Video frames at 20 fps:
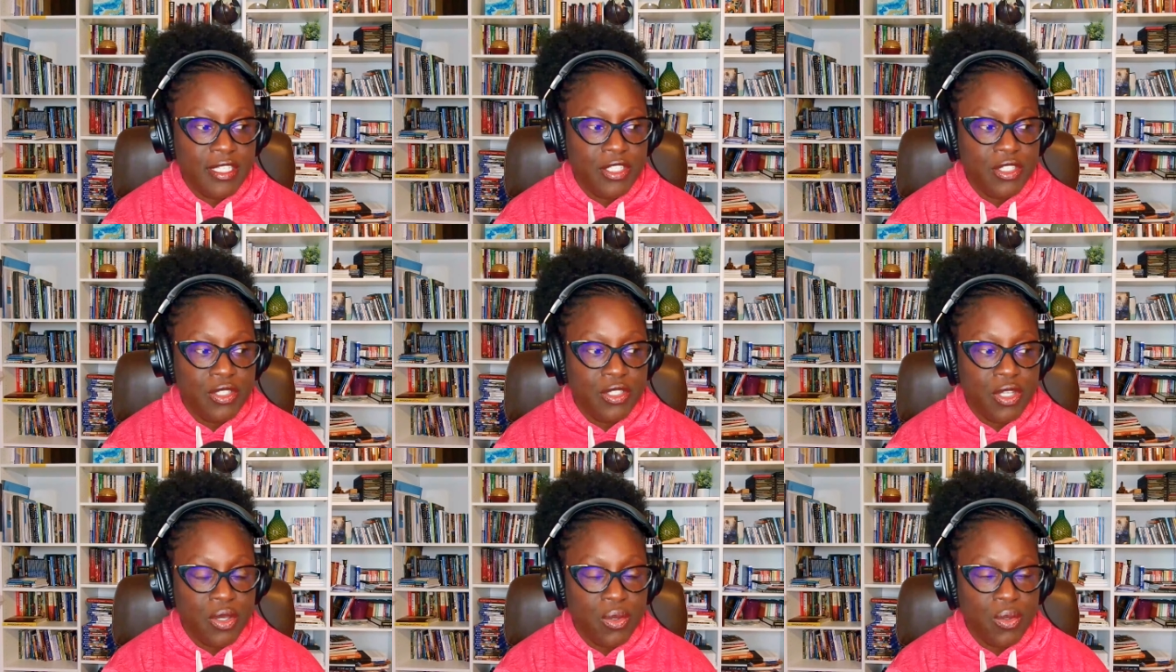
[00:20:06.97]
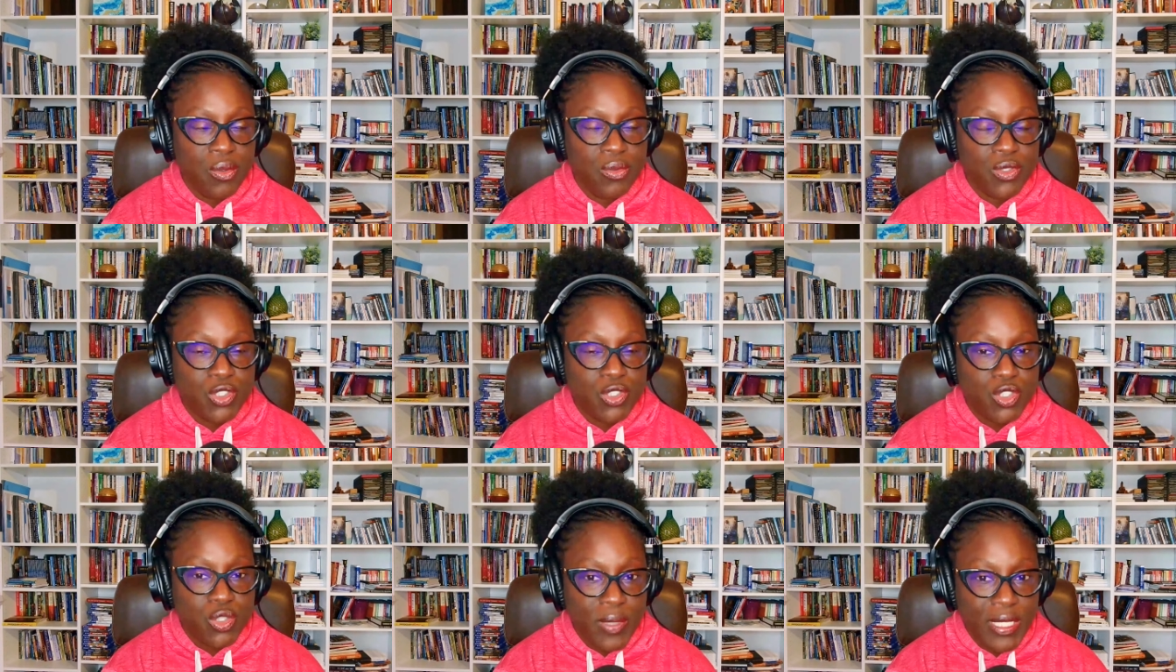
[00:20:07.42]
you know,
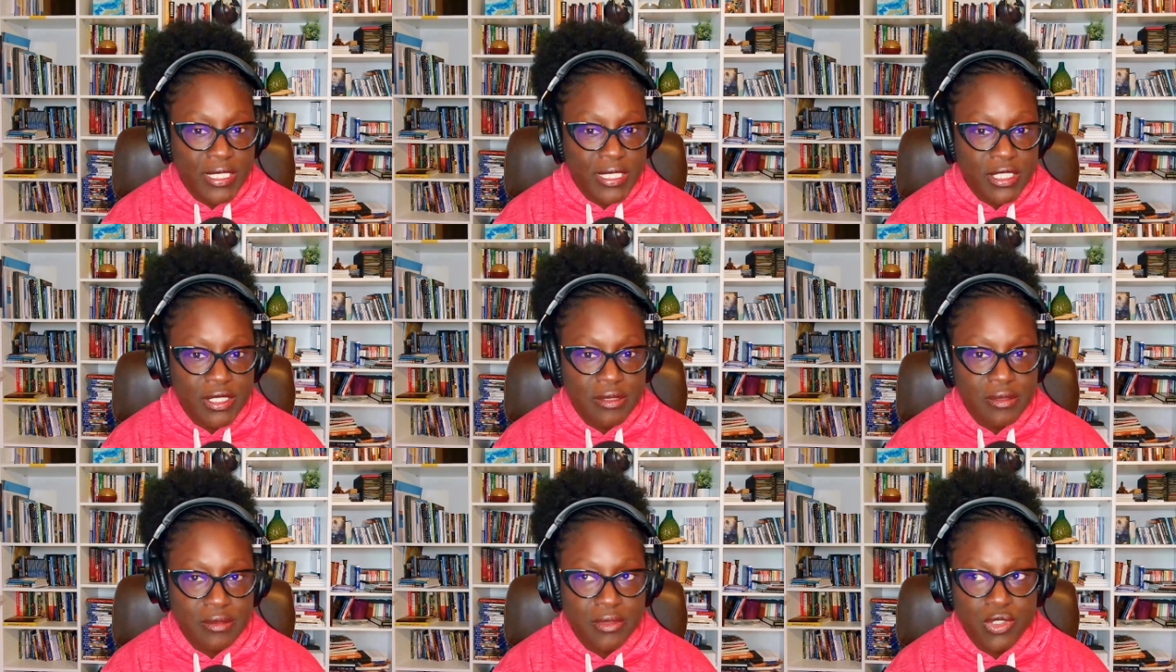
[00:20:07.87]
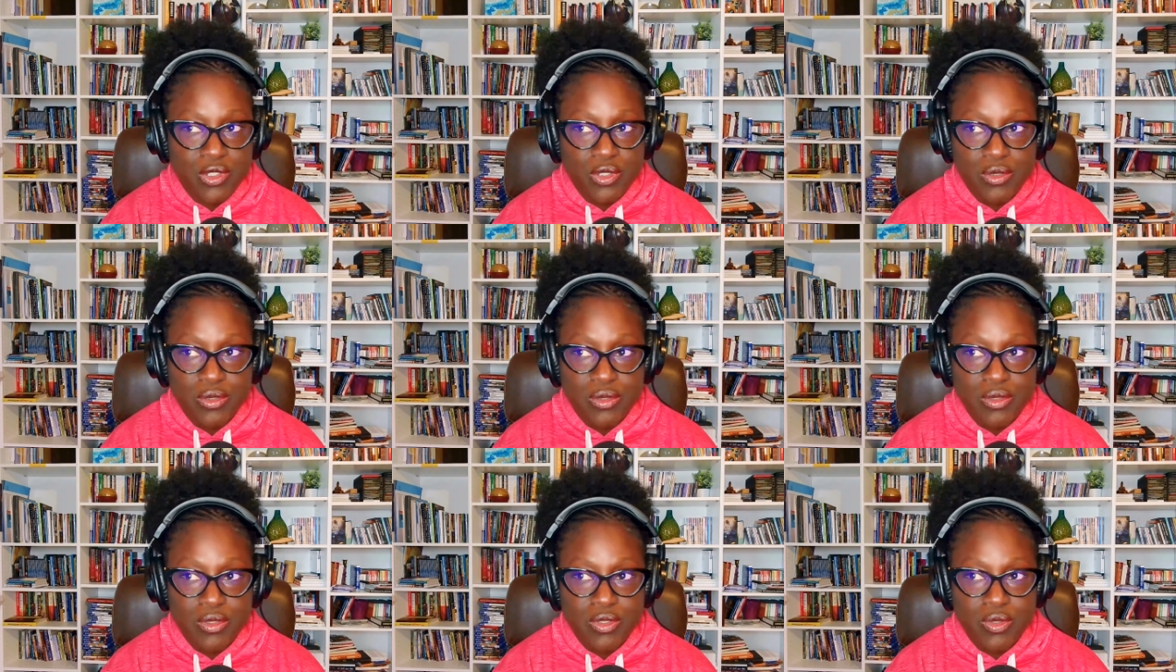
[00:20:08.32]
24%
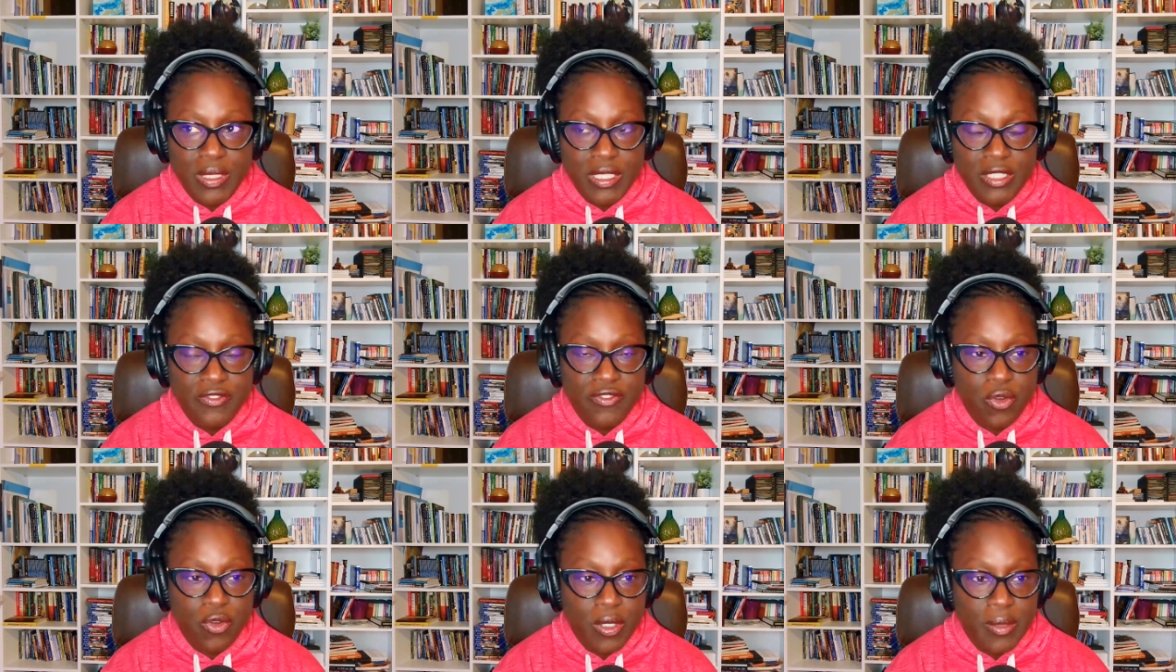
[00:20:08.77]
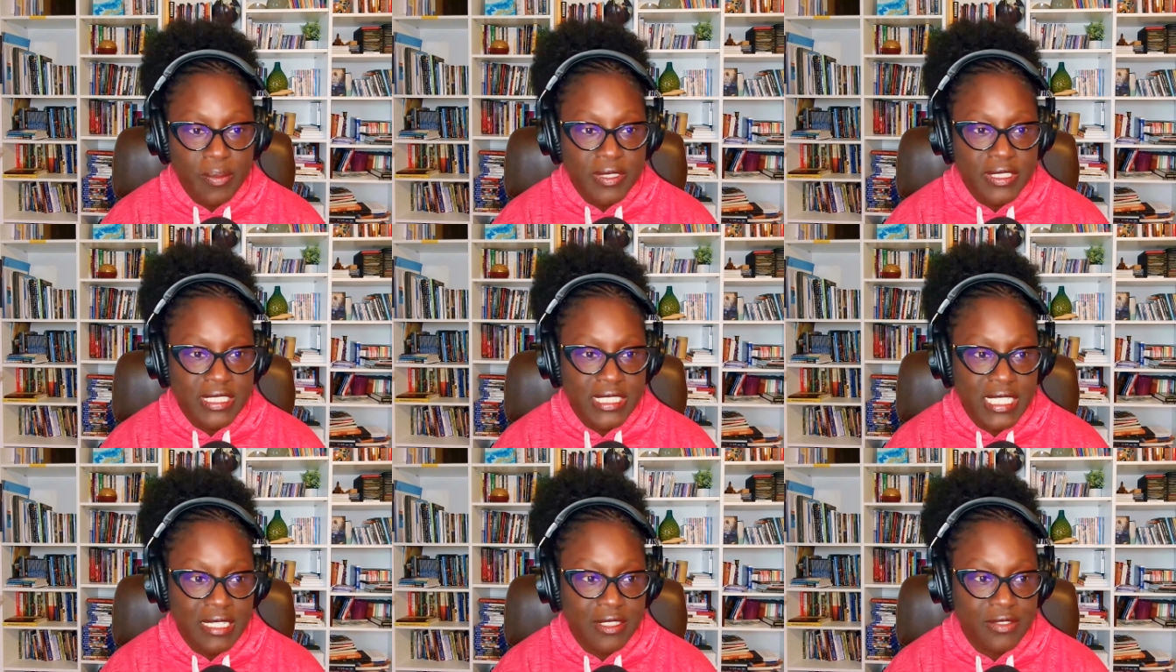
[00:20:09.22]

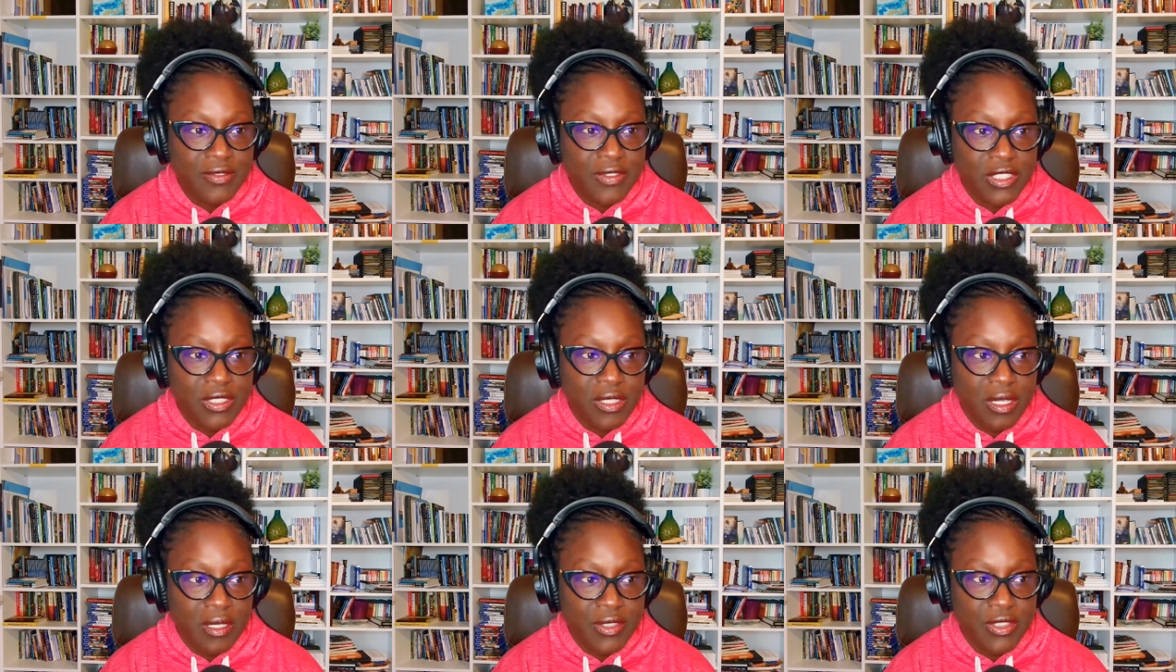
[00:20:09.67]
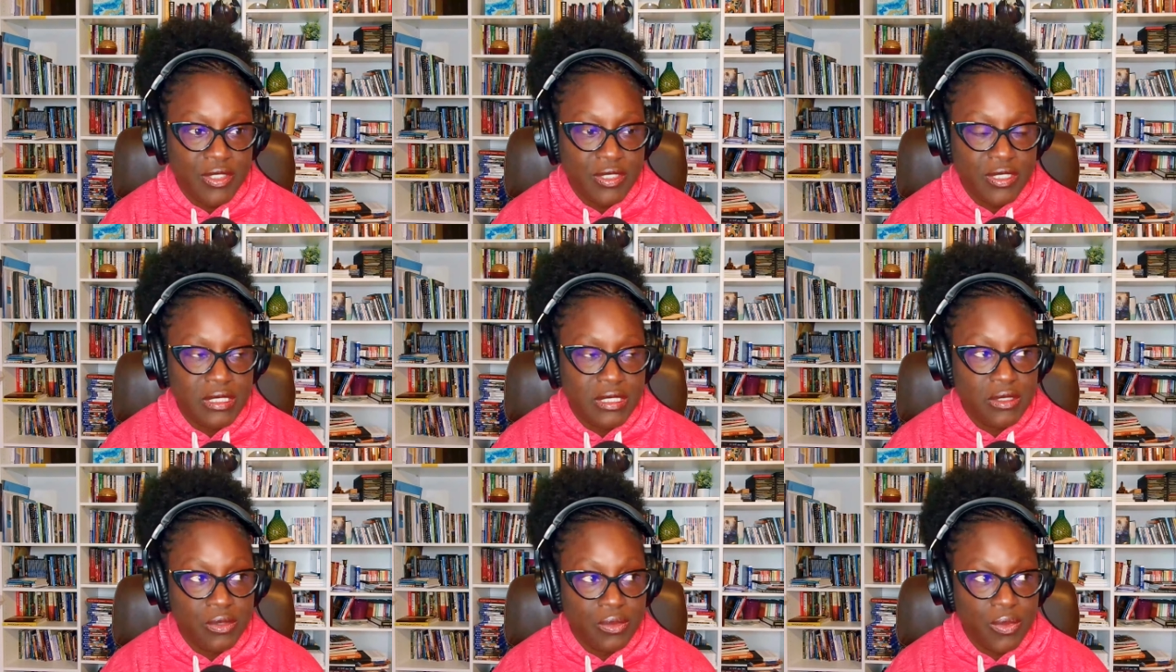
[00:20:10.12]
of the
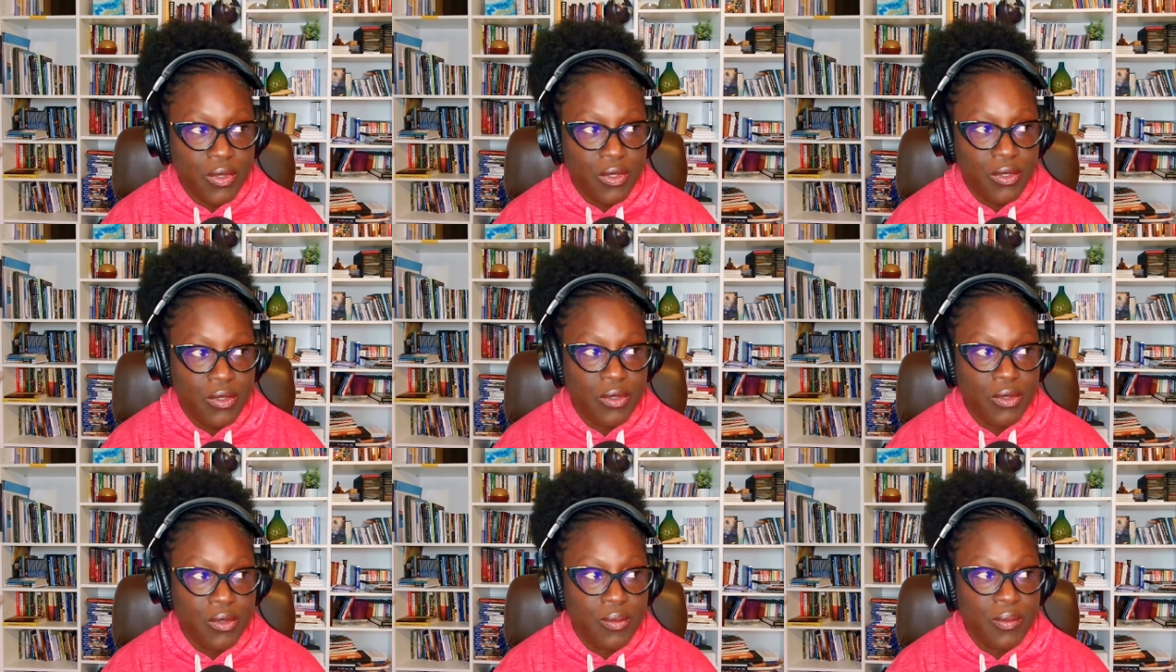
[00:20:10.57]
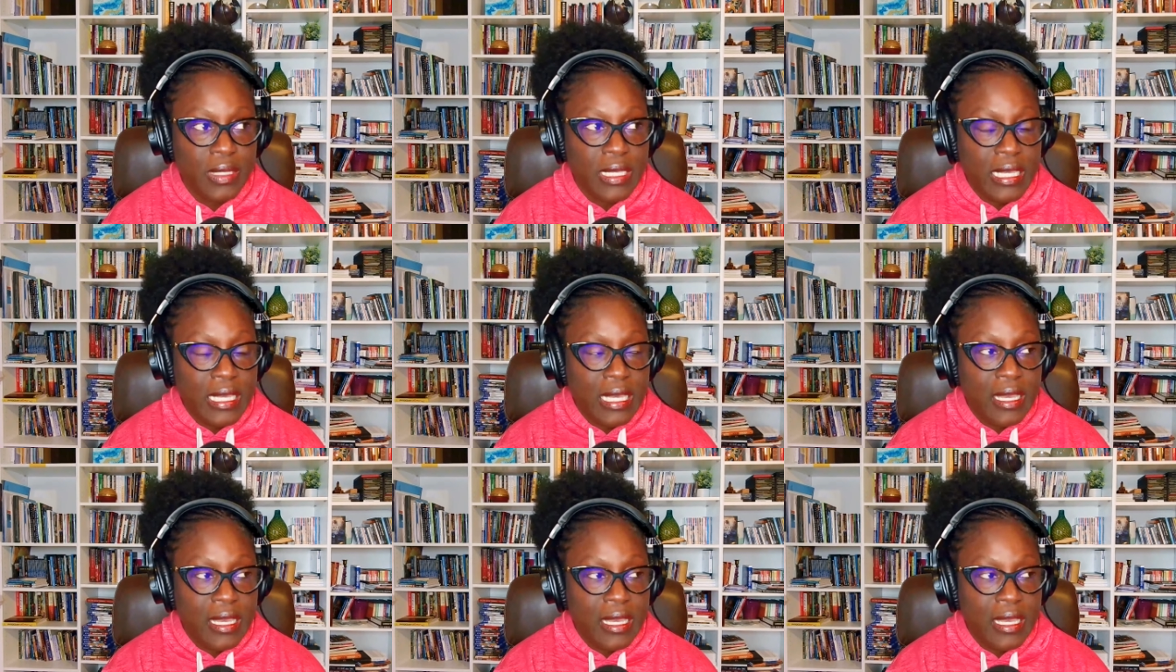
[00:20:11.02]
doctors in the room